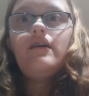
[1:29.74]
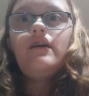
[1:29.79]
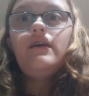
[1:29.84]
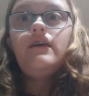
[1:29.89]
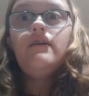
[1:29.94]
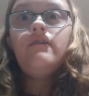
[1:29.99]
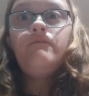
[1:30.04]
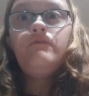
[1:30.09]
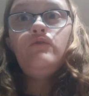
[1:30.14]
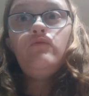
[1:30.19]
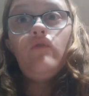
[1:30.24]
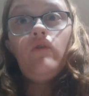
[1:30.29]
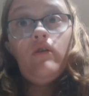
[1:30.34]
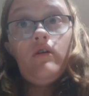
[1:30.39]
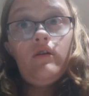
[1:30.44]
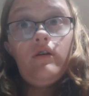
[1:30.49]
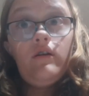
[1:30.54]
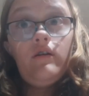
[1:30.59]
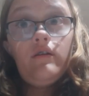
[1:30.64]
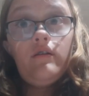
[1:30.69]
if you
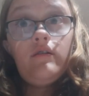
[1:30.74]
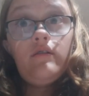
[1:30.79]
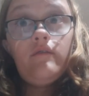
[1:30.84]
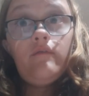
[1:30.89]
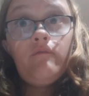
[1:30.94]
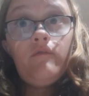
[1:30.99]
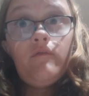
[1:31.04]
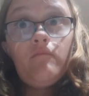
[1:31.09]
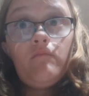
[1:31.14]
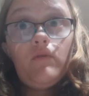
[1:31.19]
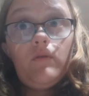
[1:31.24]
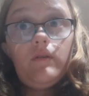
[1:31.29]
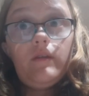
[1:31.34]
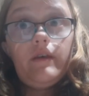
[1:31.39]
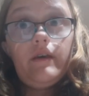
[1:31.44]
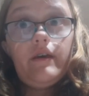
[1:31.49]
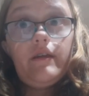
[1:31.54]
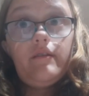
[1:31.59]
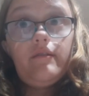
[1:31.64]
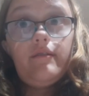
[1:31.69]
are from
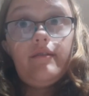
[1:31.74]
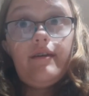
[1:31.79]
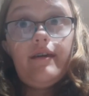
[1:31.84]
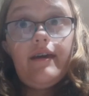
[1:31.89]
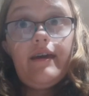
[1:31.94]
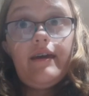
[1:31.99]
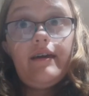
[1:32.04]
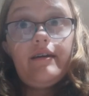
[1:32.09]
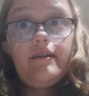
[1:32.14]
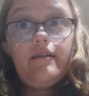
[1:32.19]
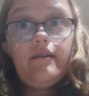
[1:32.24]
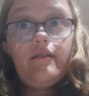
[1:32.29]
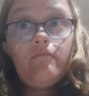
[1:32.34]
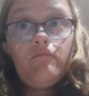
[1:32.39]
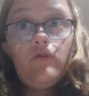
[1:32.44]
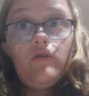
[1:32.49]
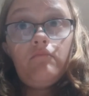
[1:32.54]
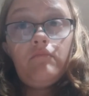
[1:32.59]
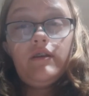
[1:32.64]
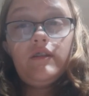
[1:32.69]
Berlin and
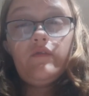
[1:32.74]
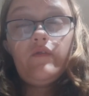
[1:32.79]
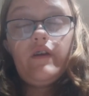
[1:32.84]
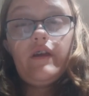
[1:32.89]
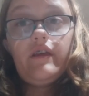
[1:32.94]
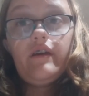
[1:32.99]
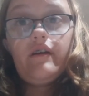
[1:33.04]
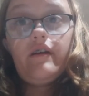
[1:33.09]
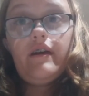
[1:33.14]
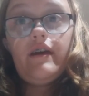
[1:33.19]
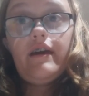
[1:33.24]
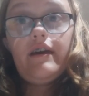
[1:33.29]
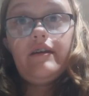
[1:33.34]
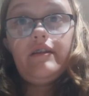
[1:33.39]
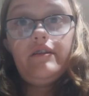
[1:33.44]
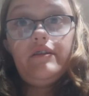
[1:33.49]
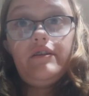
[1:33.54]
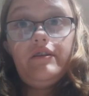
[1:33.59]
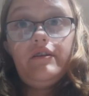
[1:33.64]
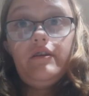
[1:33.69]
Berlin, Pennsylvania,
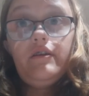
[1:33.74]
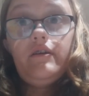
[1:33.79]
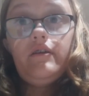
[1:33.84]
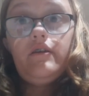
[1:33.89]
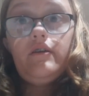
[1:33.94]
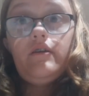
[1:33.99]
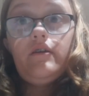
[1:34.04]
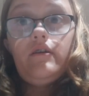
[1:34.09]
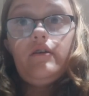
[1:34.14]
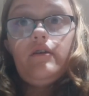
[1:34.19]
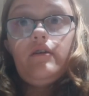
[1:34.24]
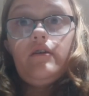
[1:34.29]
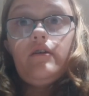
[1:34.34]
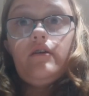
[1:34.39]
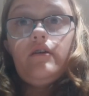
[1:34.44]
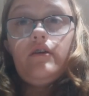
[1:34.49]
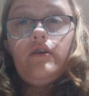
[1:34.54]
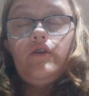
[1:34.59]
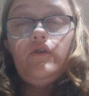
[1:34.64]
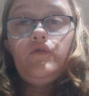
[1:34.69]
and
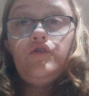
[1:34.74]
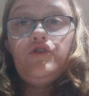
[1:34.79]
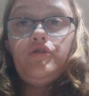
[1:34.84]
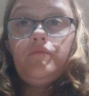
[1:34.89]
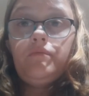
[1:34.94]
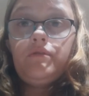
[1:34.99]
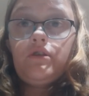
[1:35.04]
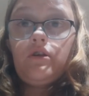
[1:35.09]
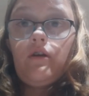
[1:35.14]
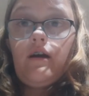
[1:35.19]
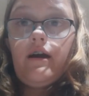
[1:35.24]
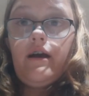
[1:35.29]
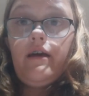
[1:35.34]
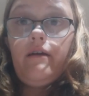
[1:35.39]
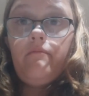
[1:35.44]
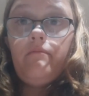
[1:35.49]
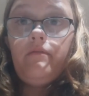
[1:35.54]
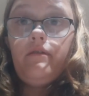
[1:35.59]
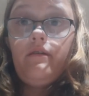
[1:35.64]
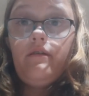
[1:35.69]
you
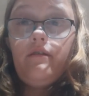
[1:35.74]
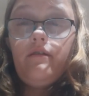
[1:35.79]
subscribed,